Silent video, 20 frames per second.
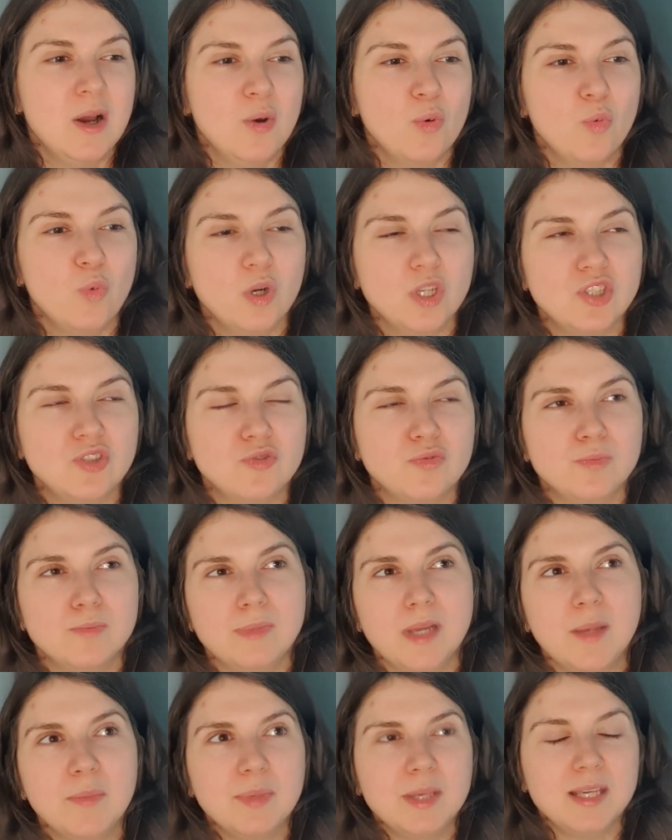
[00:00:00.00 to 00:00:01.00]
watch
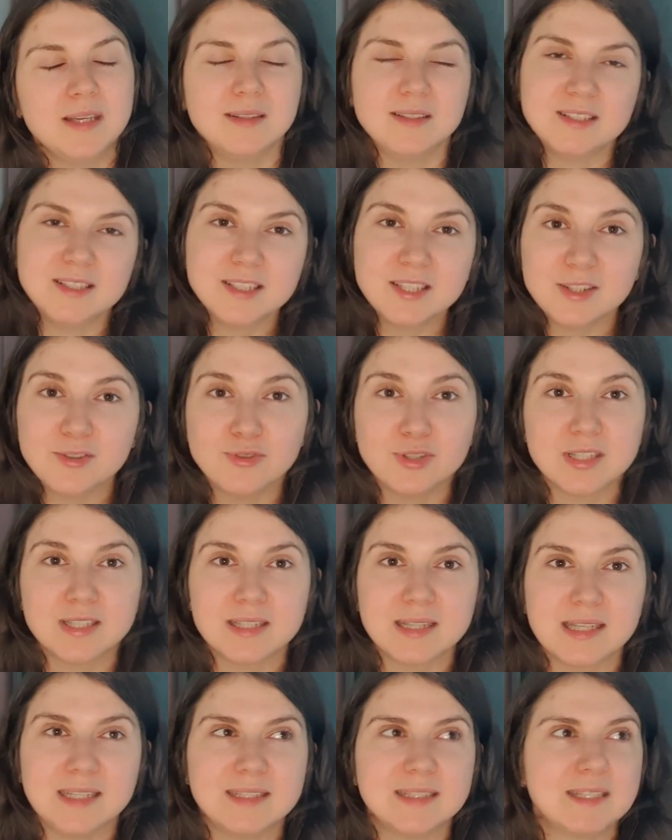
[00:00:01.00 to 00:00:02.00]
maybe series,
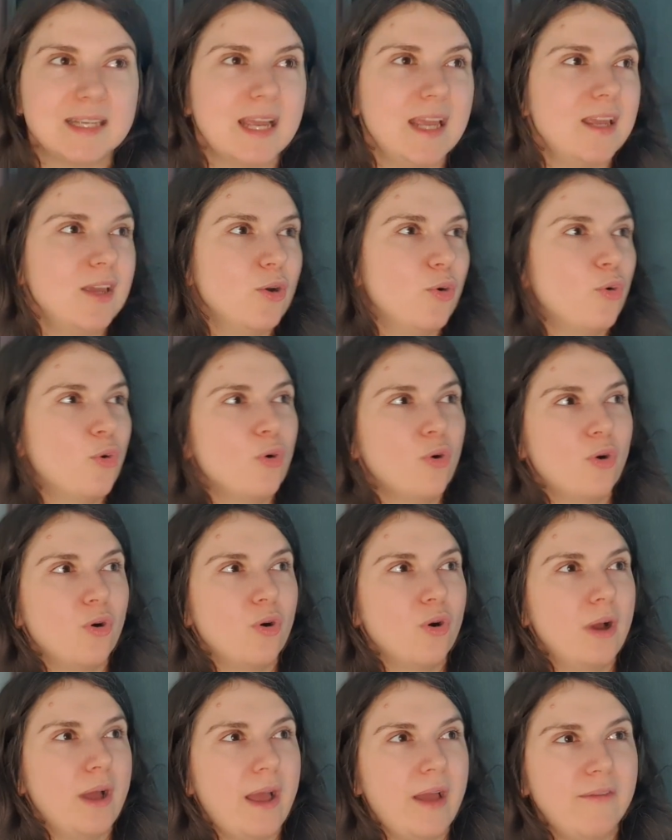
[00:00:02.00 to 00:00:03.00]
let's say,
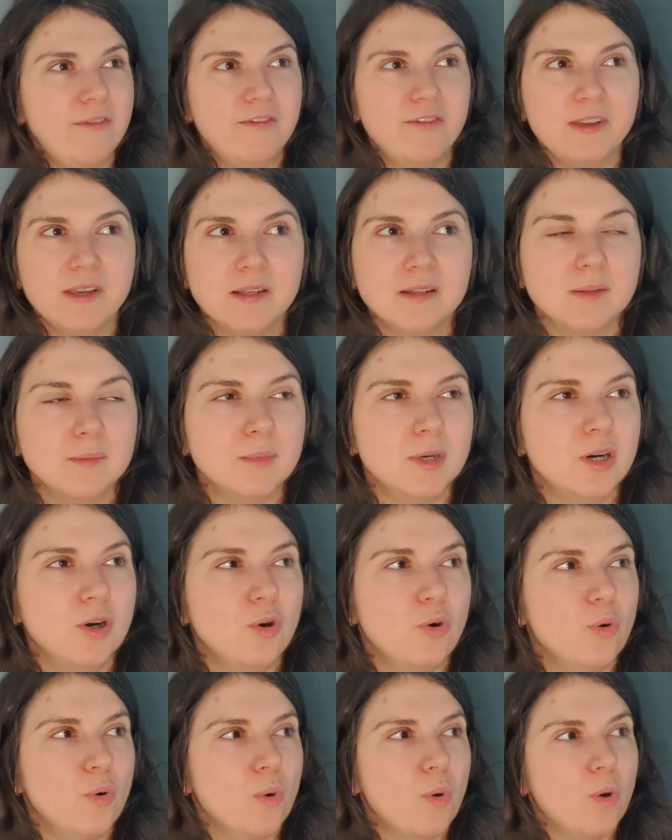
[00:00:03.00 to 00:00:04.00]
or a film,
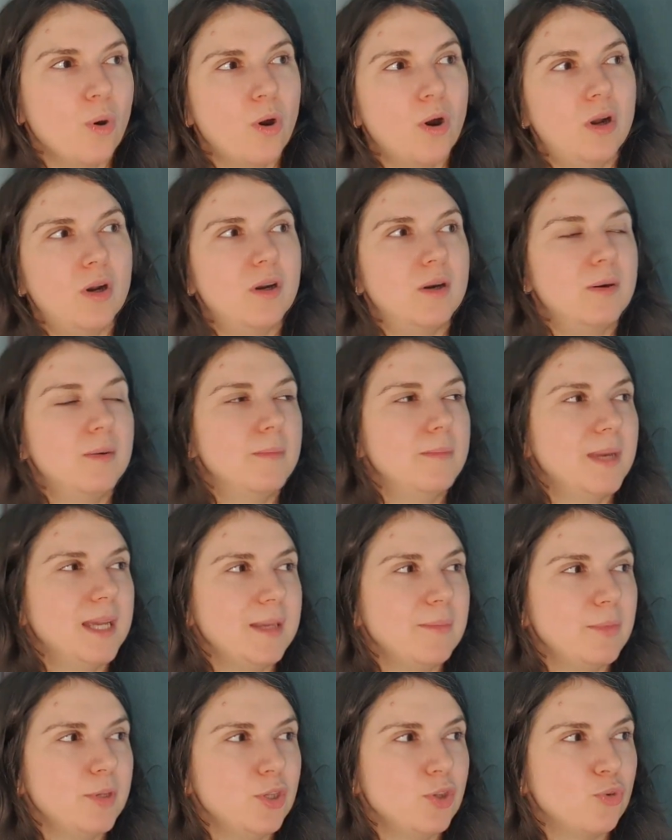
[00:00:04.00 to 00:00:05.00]
or
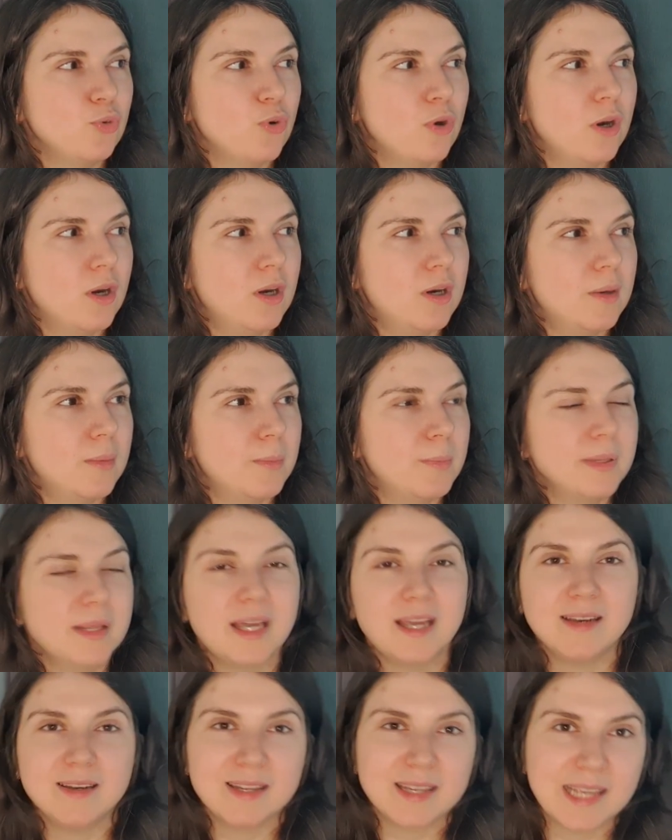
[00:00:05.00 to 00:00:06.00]
maybe you are
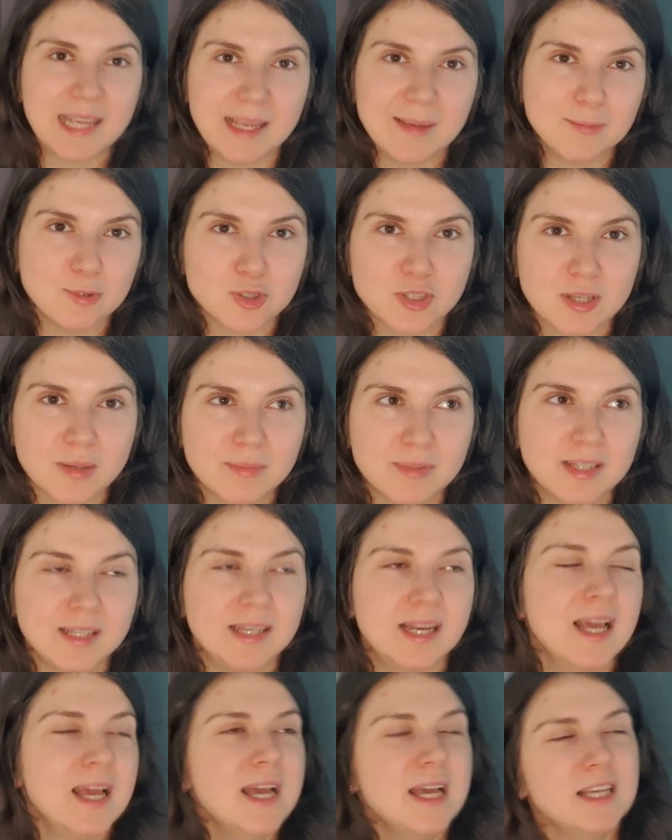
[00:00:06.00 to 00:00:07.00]
playing a game or something.
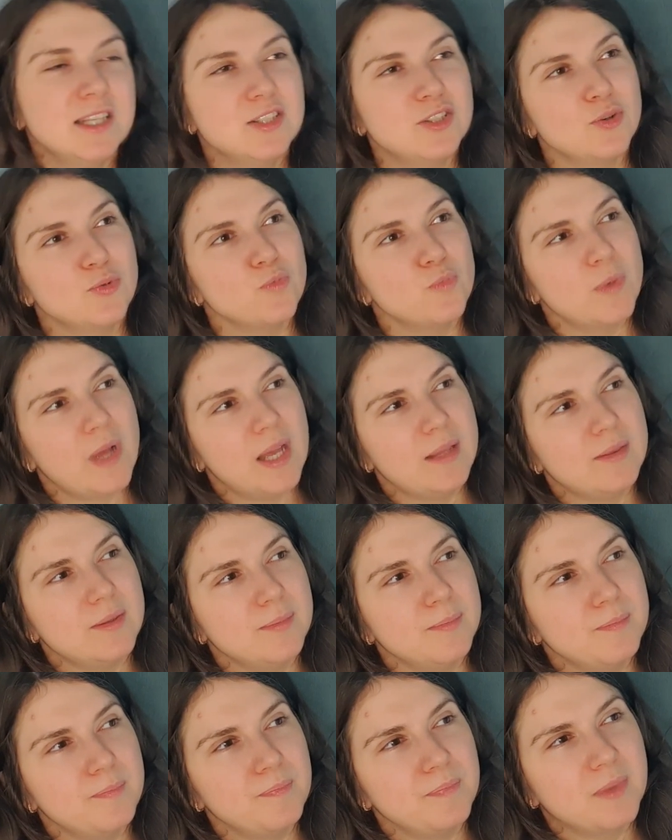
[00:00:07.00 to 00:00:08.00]
So, and
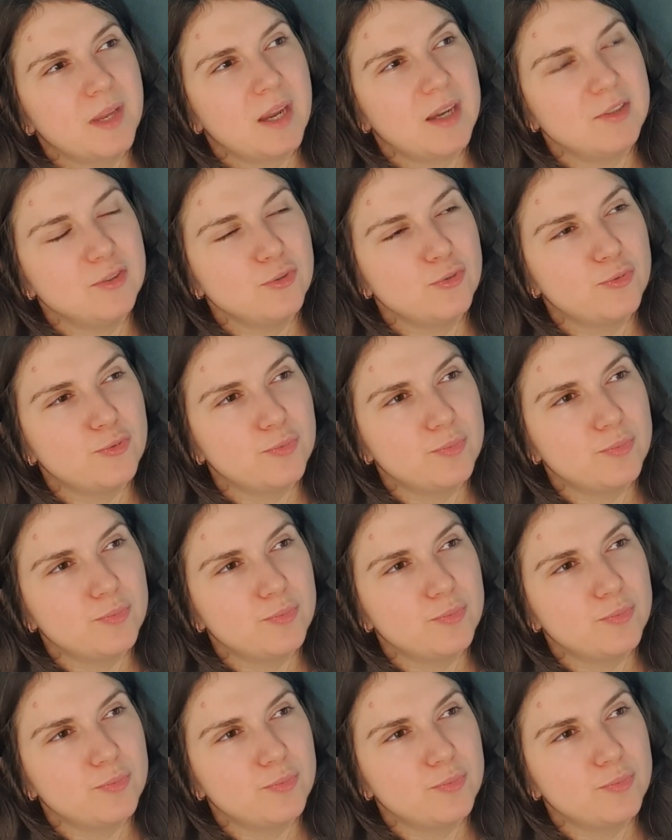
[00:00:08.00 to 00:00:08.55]
kind of